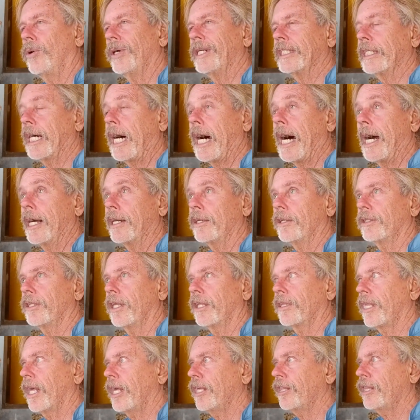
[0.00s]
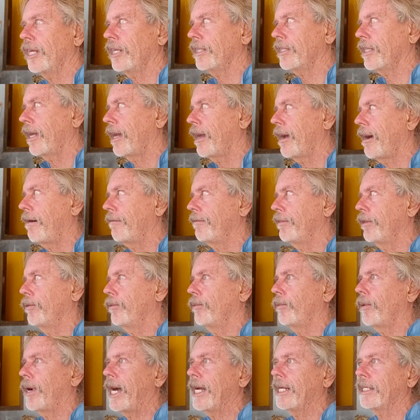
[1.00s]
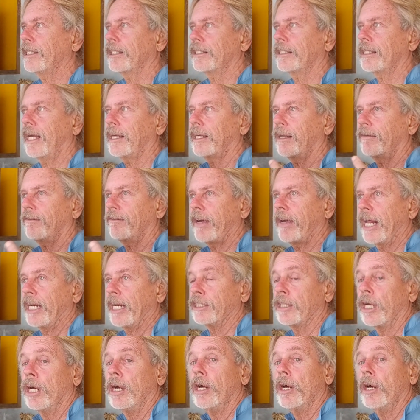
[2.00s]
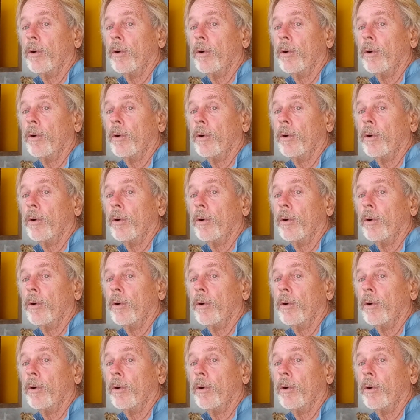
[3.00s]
entitled that they think they have the right to take advantage.